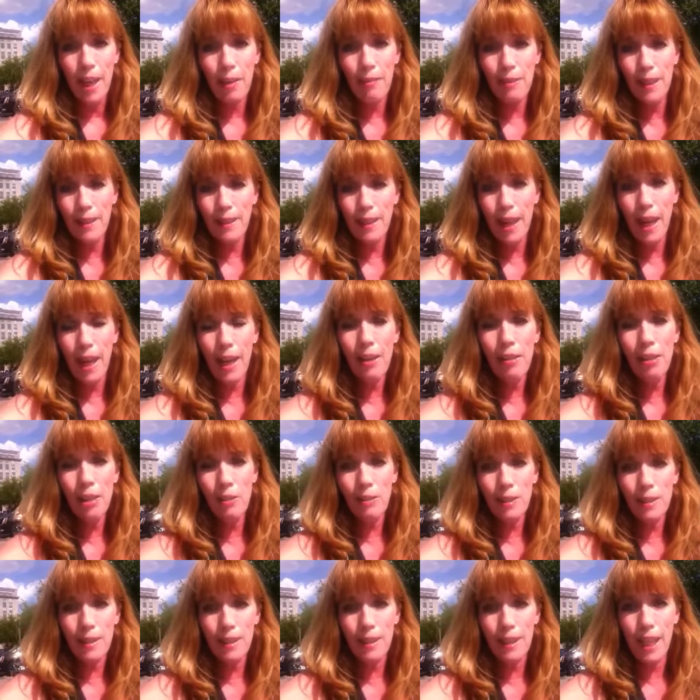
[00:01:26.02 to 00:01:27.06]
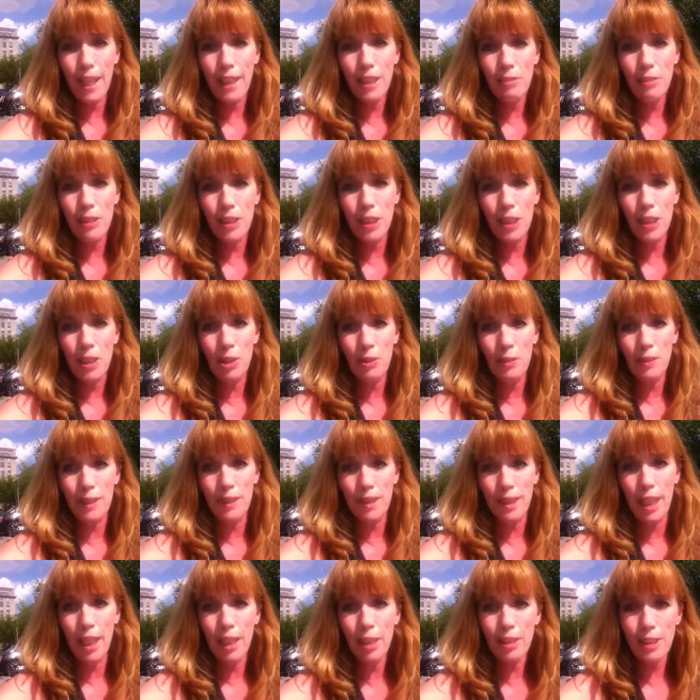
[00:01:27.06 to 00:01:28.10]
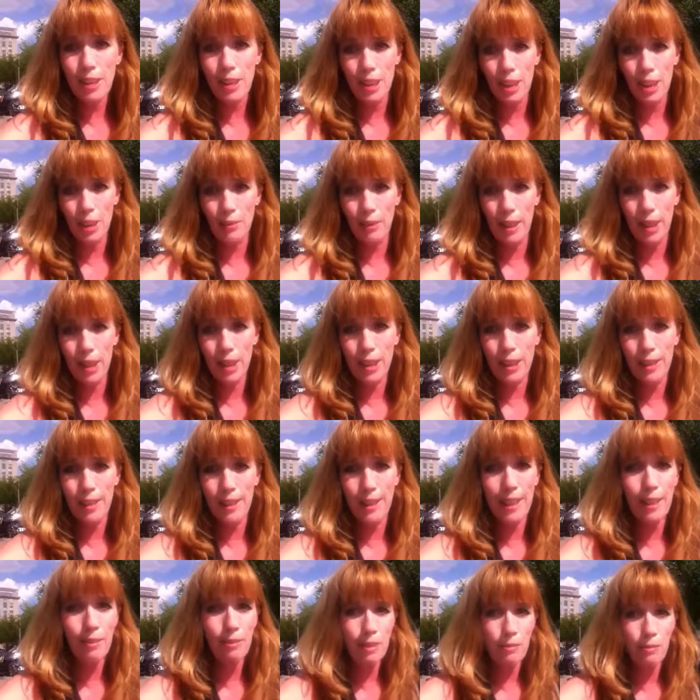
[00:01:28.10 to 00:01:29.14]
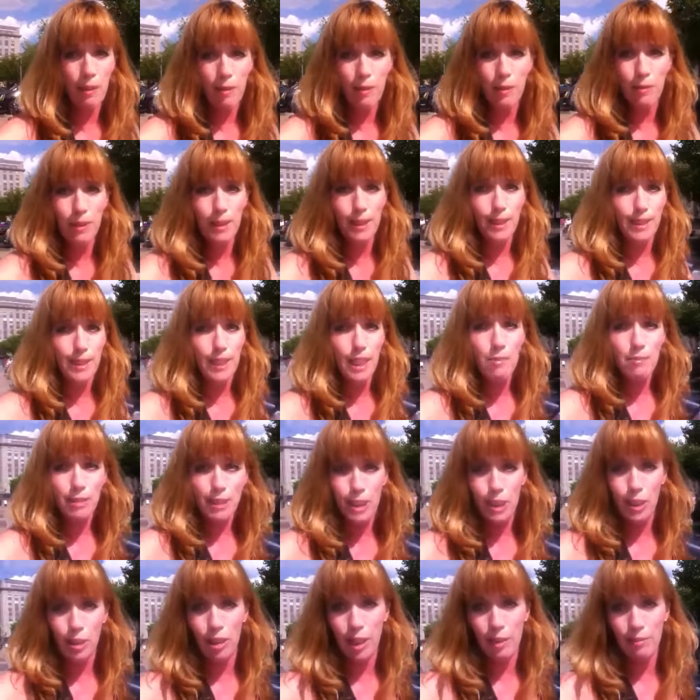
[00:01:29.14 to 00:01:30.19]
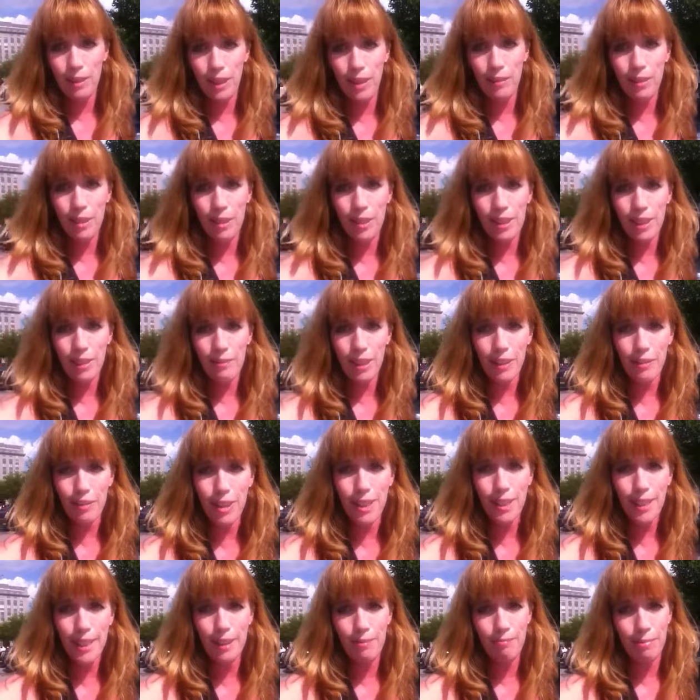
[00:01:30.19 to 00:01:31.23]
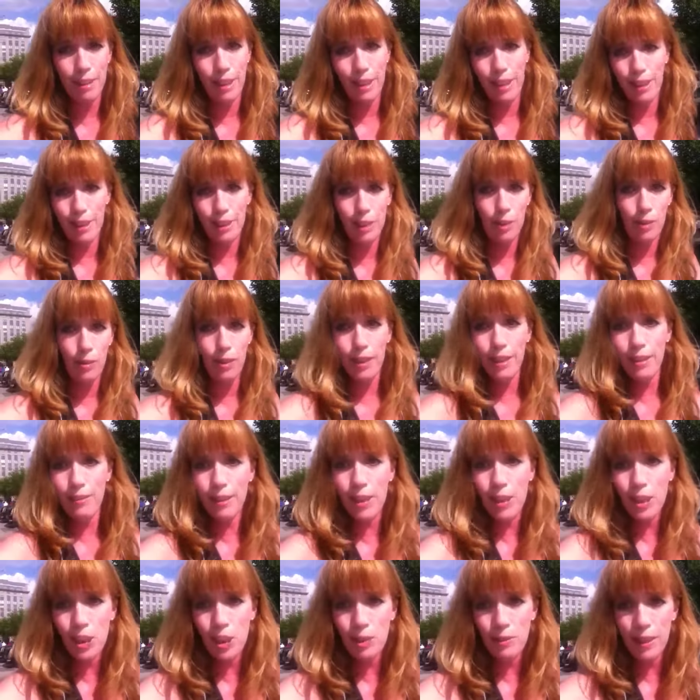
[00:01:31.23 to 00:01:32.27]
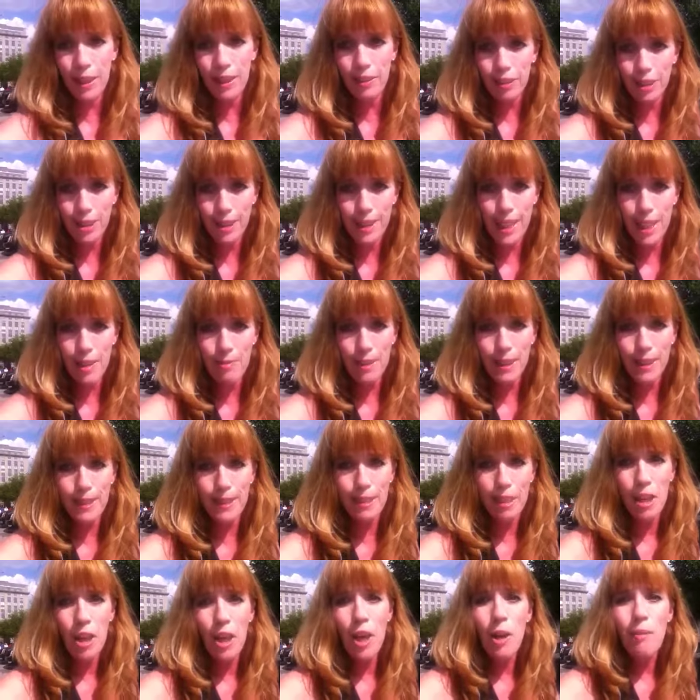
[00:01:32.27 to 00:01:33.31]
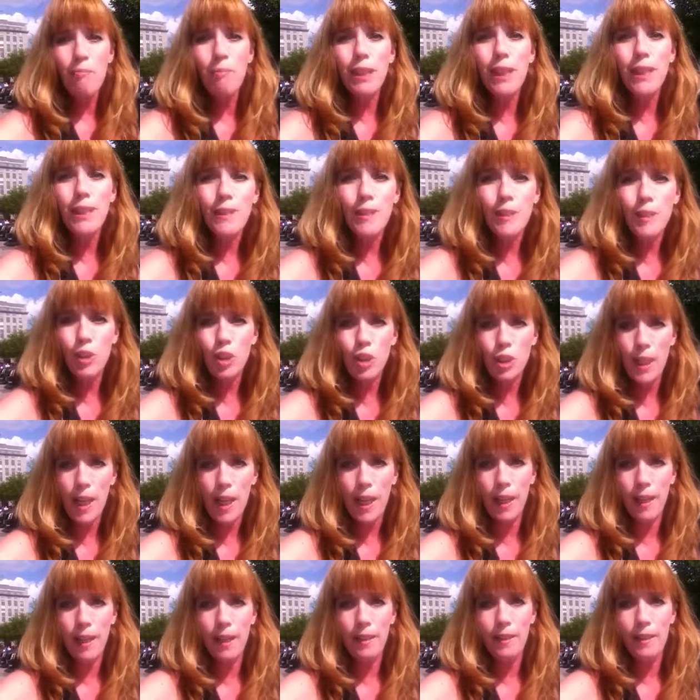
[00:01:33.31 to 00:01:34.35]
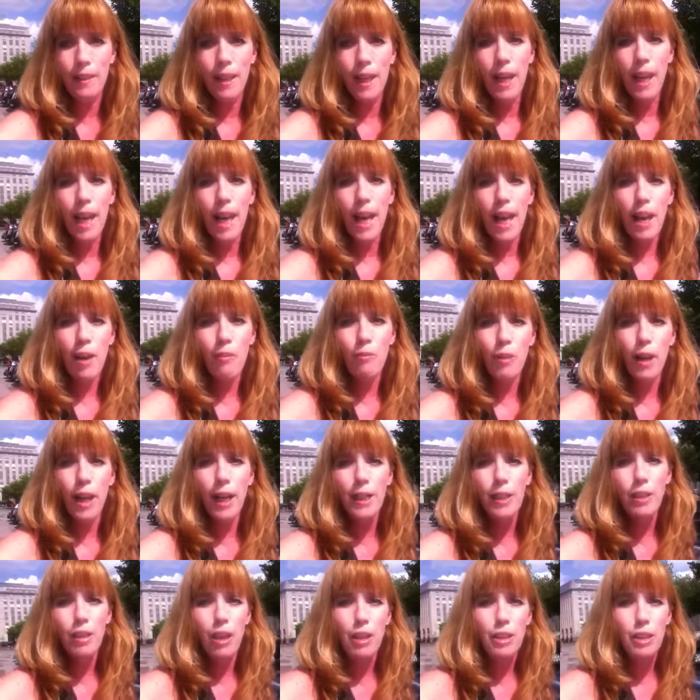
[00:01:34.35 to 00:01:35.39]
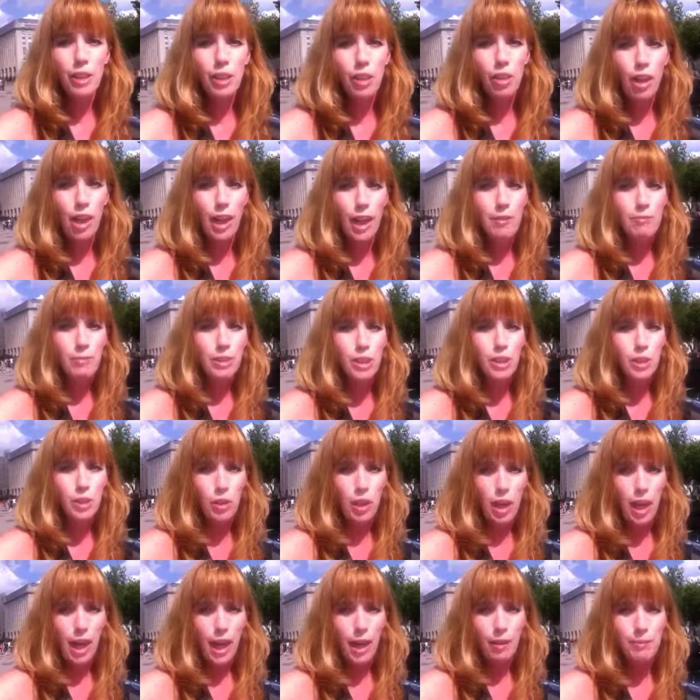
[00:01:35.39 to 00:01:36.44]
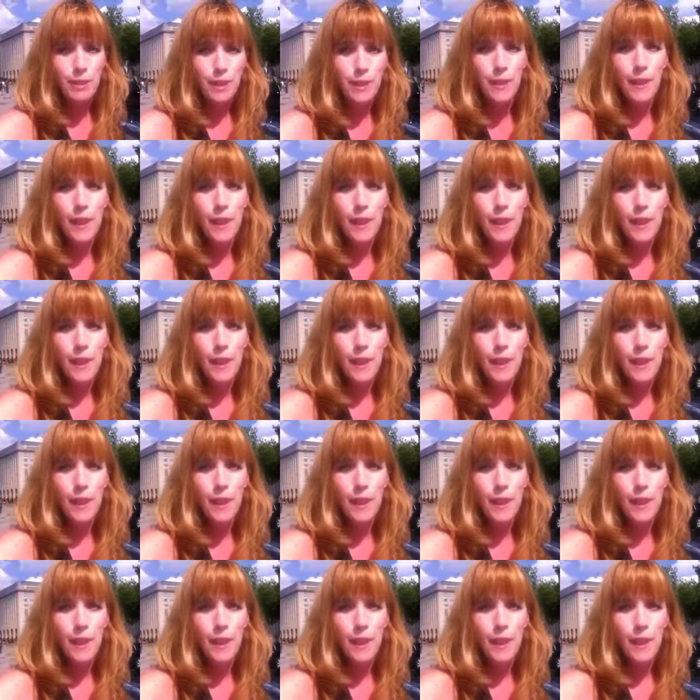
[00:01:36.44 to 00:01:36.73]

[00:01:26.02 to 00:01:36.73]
I mean, I don't know what the last one's doing with his hair situation, and he was probably one of the dumbest corrupt governors I've ever seen, Blagojevich or whatever his name is, but he's in jail, and white collar crime has dropped.